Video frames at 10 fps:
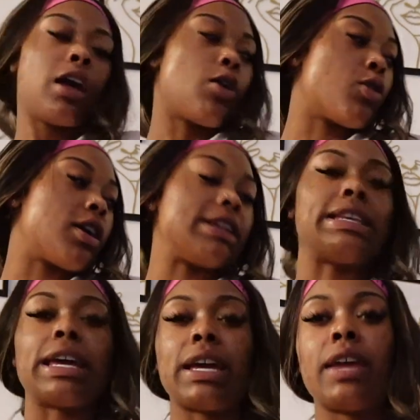Or a
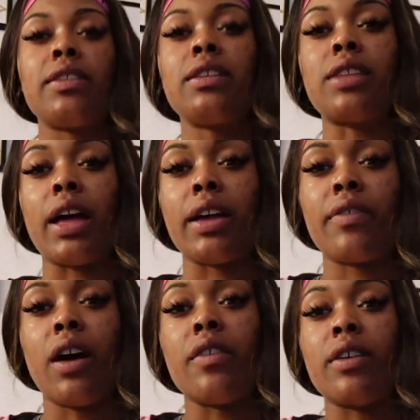day in the
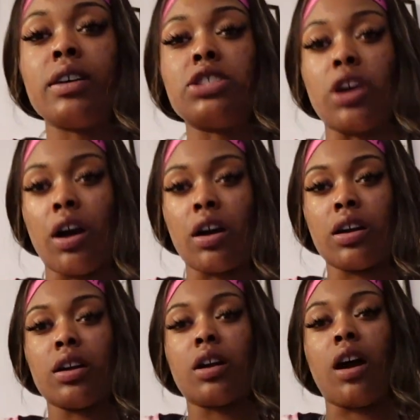life of a
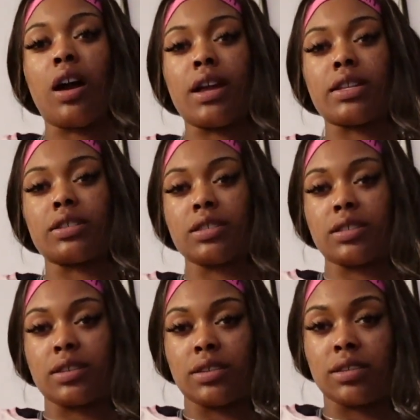dog aunt.